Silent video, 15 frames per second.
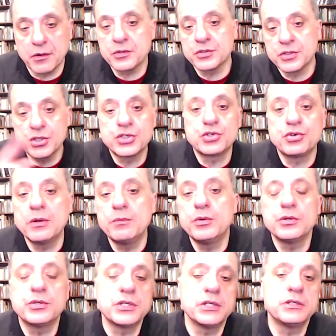
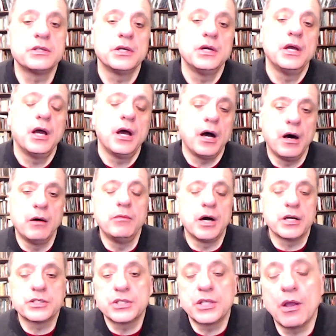distributed
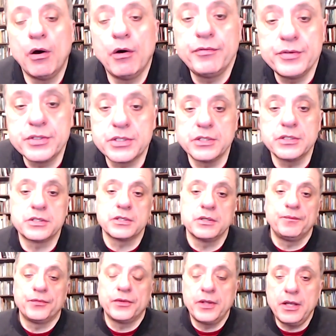amongst the officers,
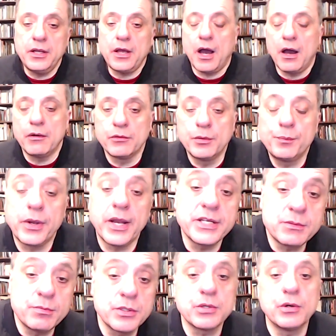the
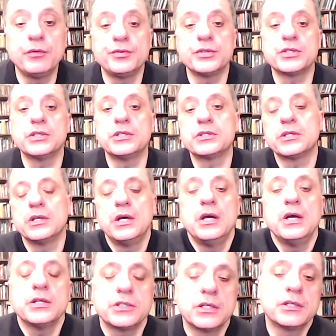replacement officers,
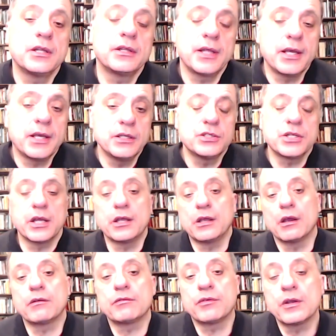so that they can take
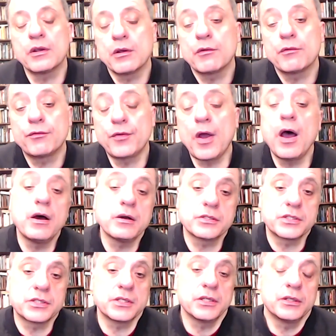over
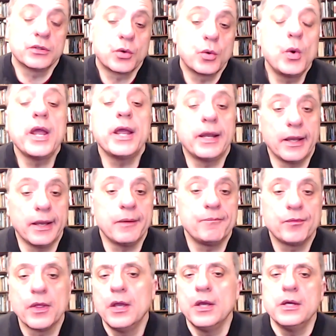fast and quickly.
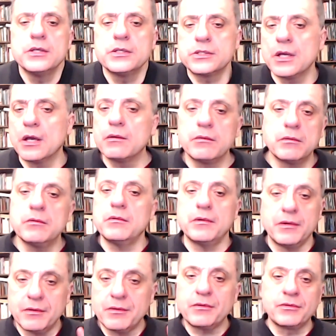So
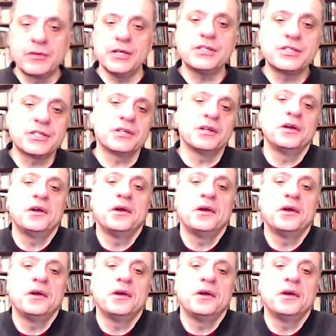this